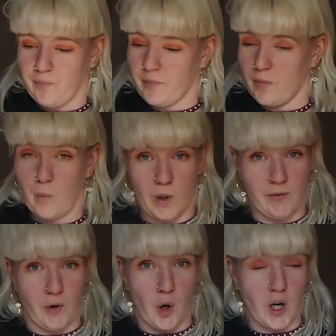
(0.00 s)
we've
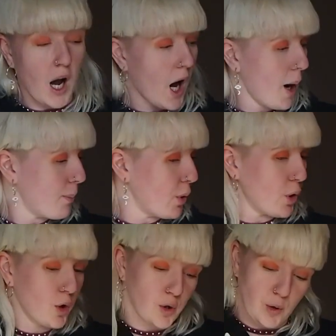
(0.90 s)
got
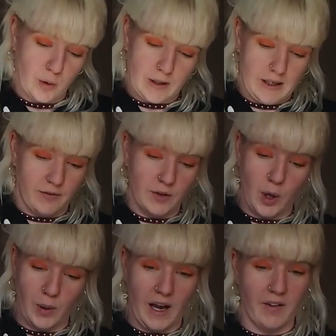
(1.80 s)
cardboard. If you
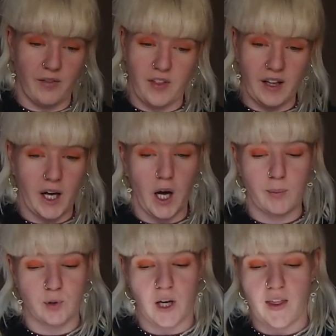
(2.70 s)
don't have thick
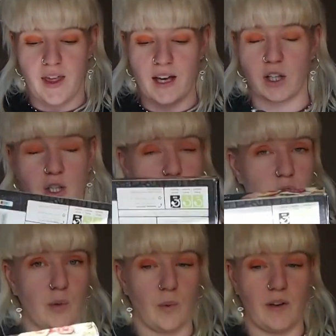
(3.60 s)
cardboard like that, you can do
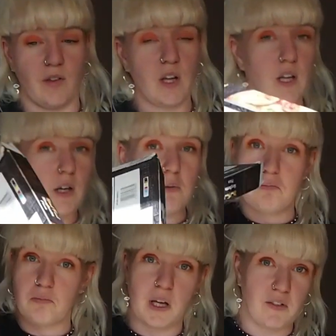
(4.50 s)
it
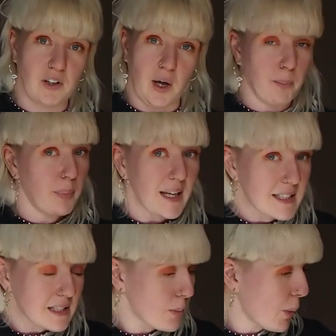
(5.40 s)
with even like
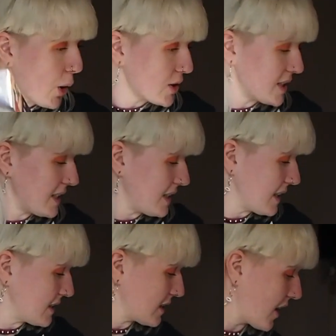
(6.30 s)
pizza boxes,
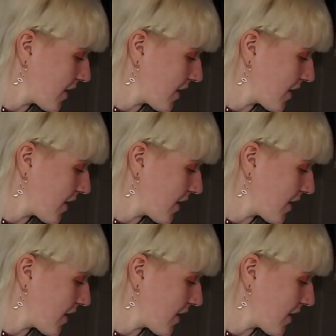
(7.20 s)
things like